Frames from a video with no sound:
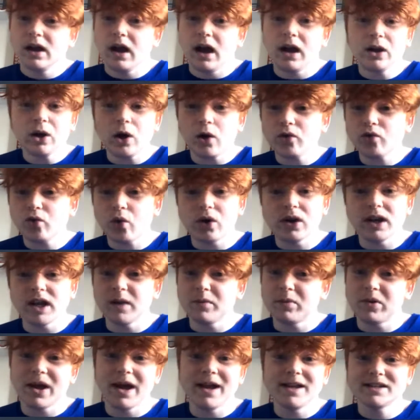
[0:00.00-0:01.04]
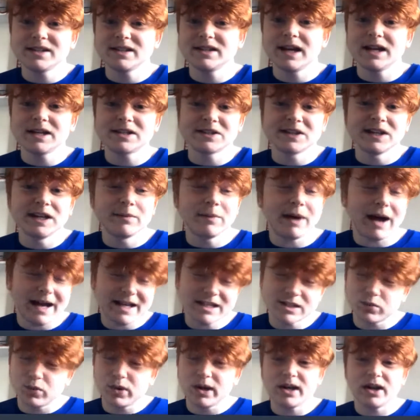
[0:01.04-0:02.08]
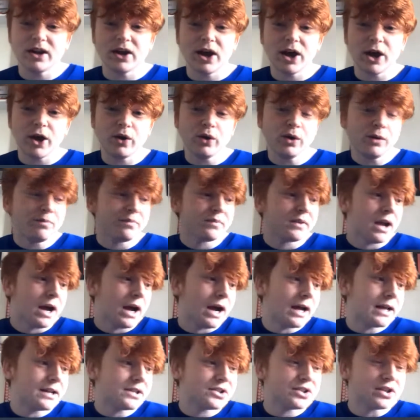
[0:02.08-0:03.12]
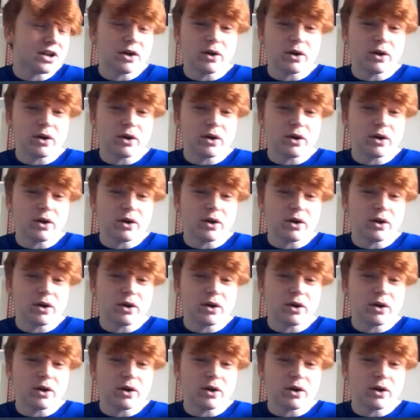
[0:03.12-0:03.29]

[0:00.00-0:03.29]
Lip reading: A lot of quality players in their team, as we know. And,